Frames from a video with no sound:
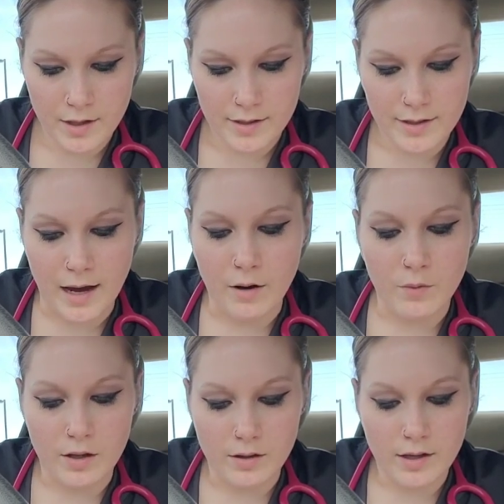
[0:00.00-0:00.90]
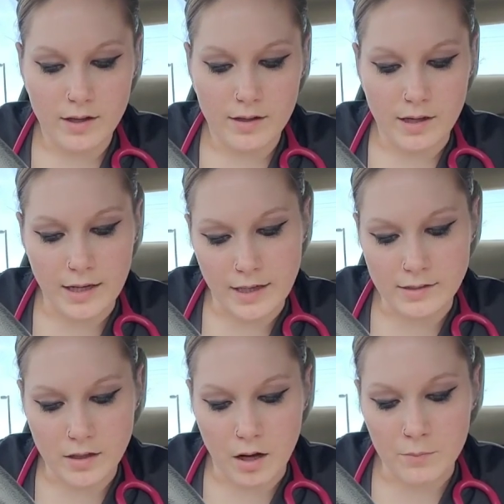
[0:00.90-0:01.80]
Yeah, well, it, it
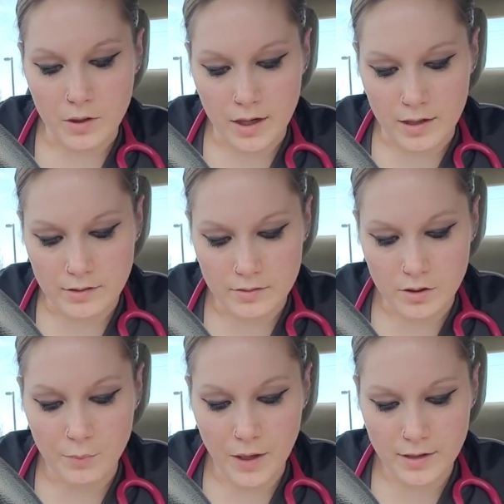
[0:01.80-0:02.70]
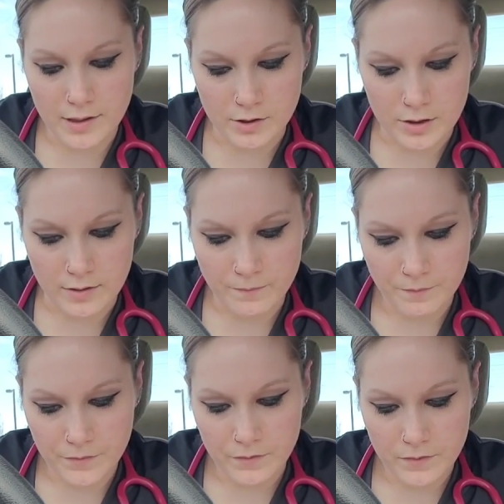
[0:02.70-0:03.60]
gets complicated, so pay attention.
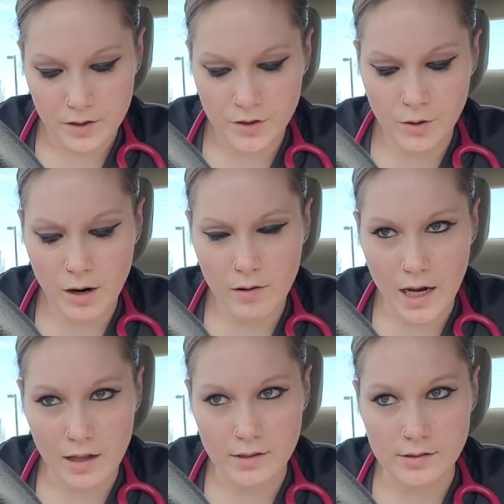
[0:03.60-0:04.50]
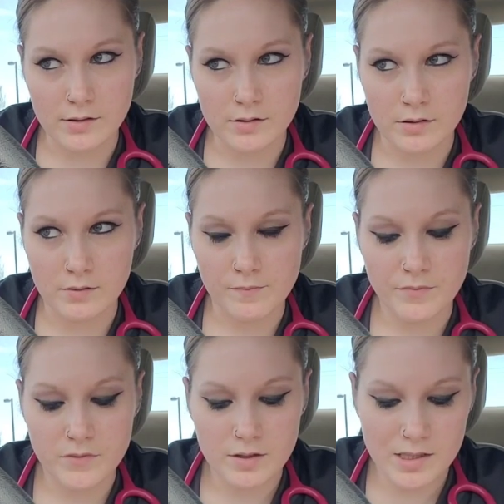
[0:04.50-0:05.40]
You know how Alice
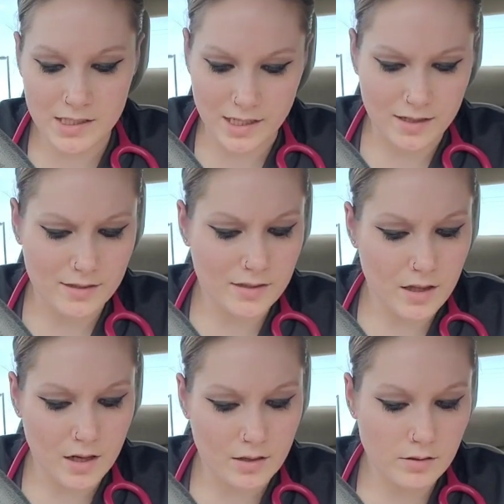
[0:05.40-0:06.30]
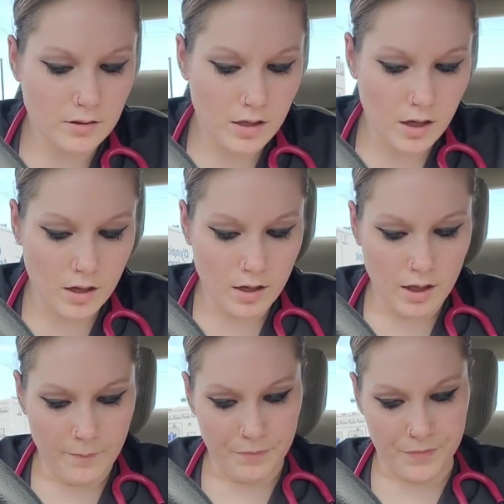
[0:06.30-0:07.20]
sees things?
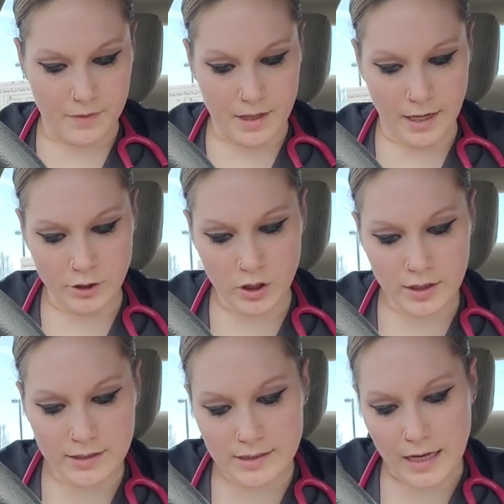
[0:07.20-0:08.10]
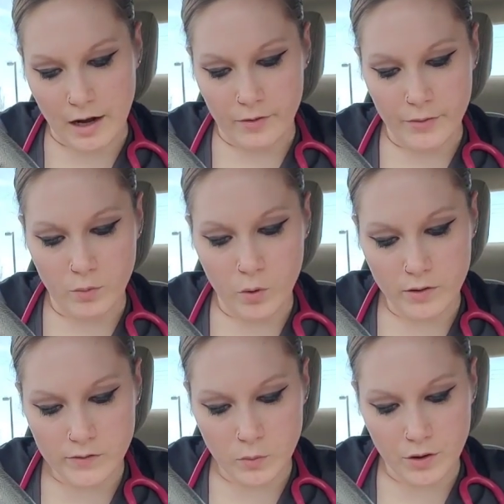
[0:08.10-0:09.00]
I took his scowl. The
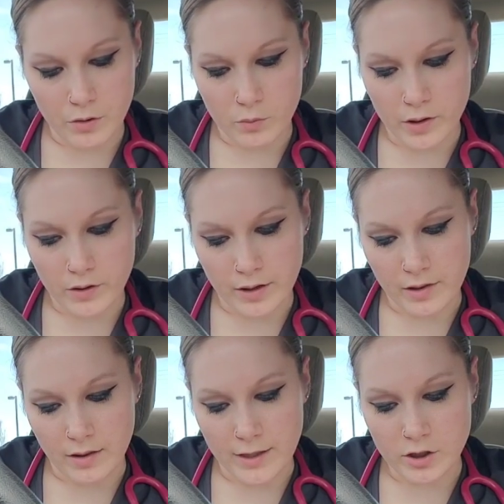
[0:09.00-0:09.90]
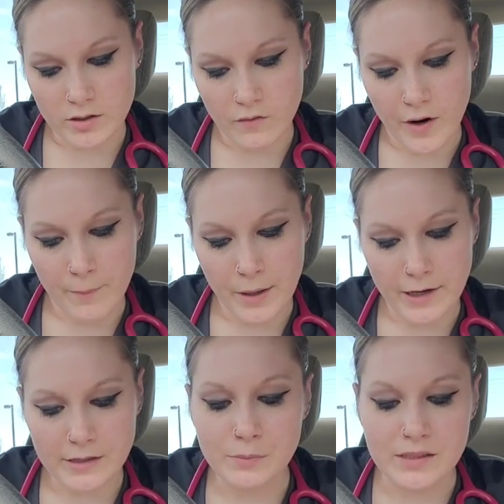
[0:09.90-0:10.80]
wolves weren't thrilled that the legends of
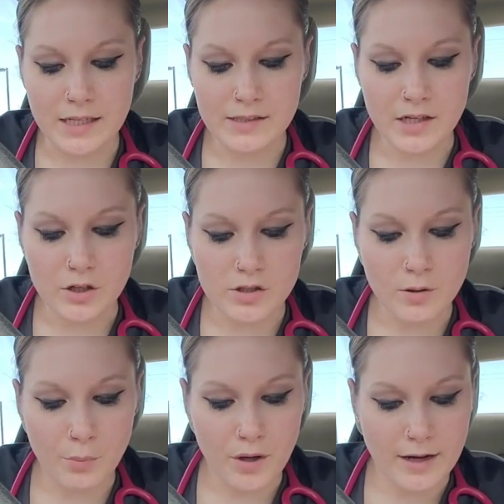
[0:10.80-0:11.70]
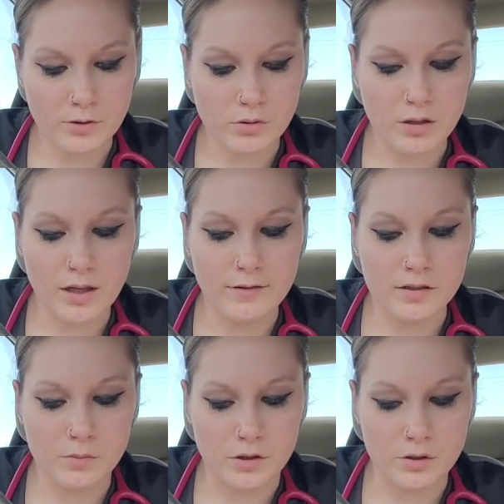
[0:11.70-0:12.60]
vampires possessing supernatural
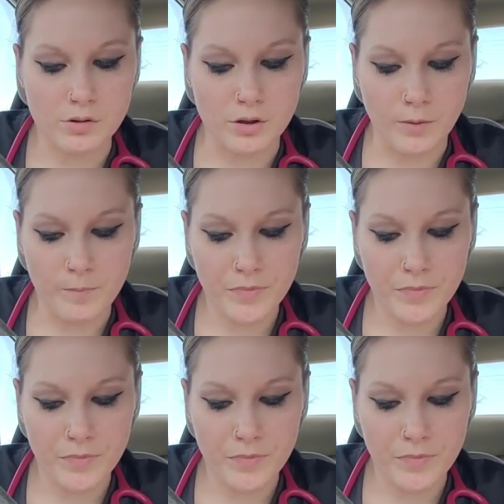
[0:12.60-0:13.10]
gifts were true,